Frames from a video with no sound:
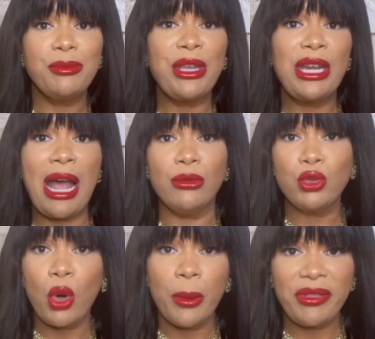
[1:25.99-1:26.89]
being
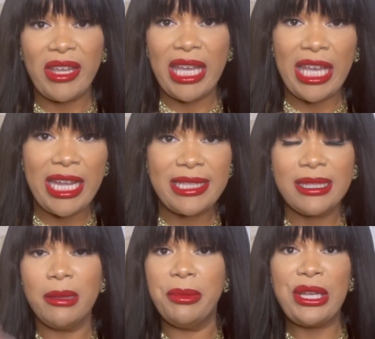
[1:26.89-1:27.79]
outdoor with the kids,
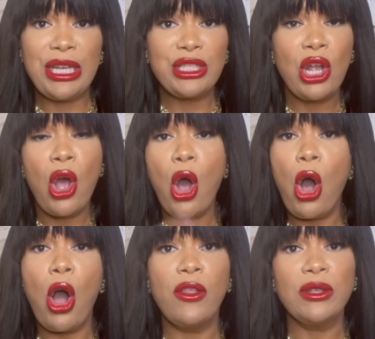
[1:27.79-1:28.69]
to the beach,
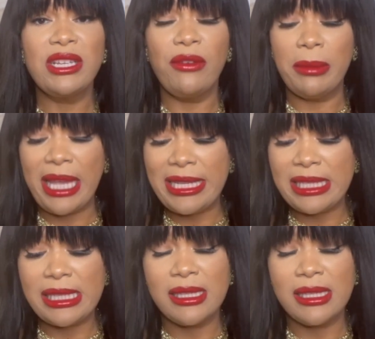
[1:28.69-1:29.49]
all those different places.